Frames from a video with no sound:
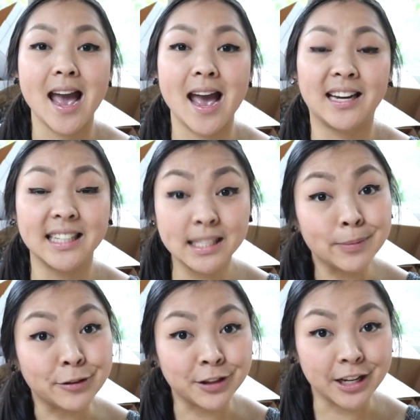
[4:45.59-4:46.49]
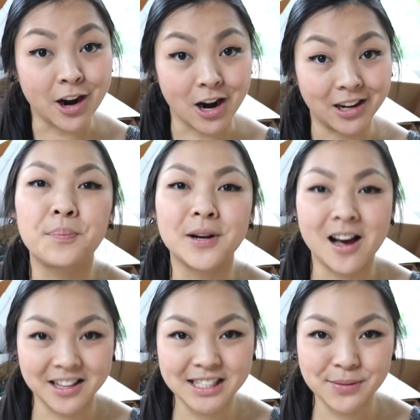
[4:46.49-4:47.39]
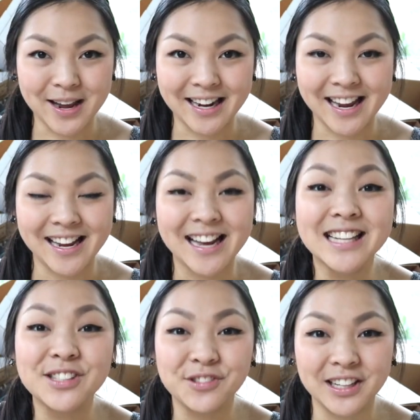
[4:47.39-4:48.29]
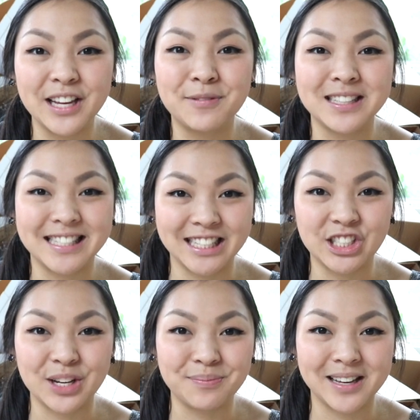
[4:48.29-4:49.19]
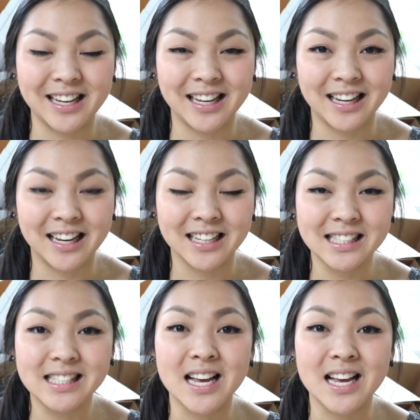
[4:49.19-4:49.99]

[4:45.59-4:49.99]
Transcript: and it has been really hard. But all this waiting has really been teaching me